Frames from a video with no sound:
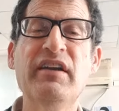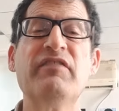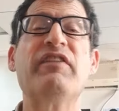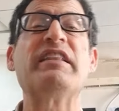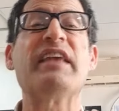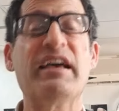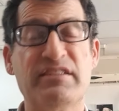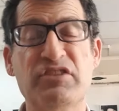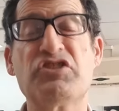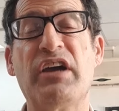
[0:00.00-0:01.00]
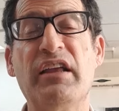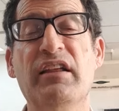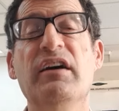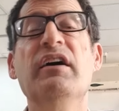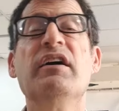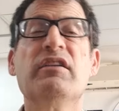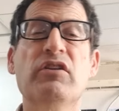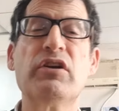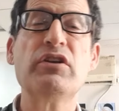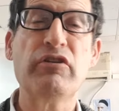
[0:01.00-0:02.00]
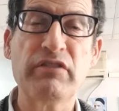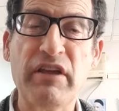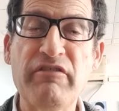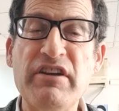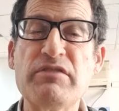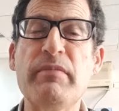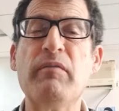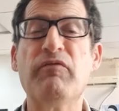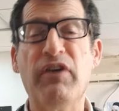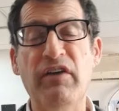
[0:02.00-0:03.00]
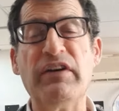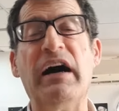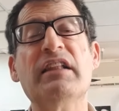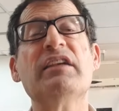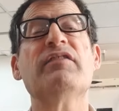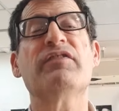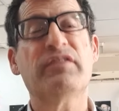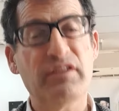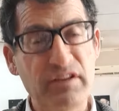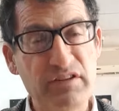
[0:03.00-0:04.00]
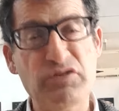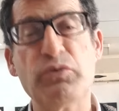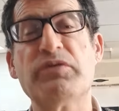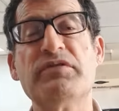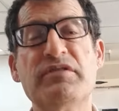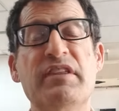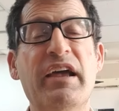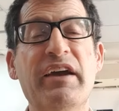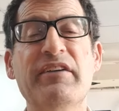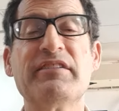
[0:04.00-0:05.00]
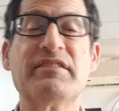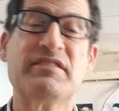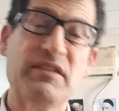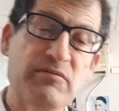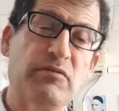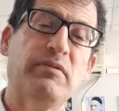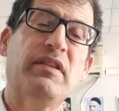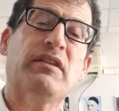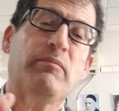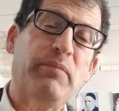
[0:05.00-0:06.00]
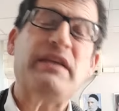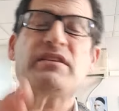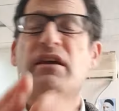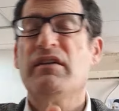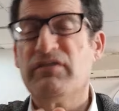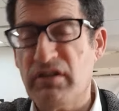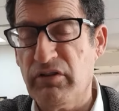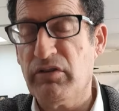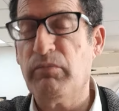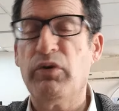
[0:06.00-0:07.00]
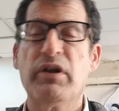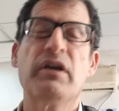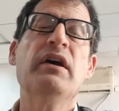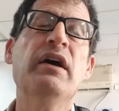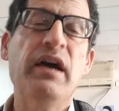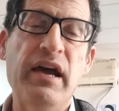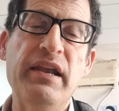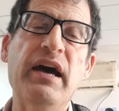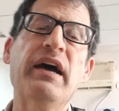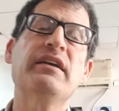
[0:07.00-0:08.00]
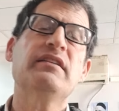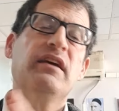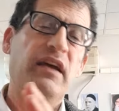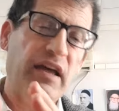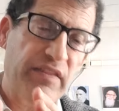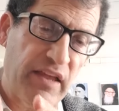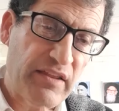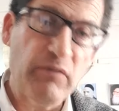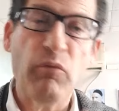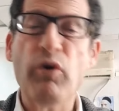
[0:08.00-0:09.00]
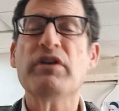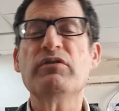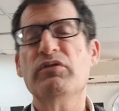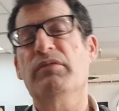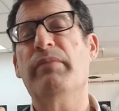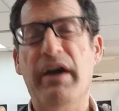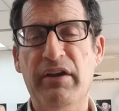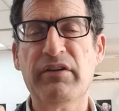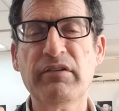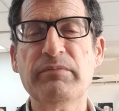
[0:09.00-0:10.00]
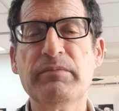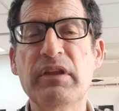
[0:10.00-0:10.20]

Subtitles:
Fantastic, Shaila. Look in your day, Reish Mem Vav Aleph. You look at the sources there. It seems to be that the basic chiyuv to learn in the morning and night, and then the more you do, the better.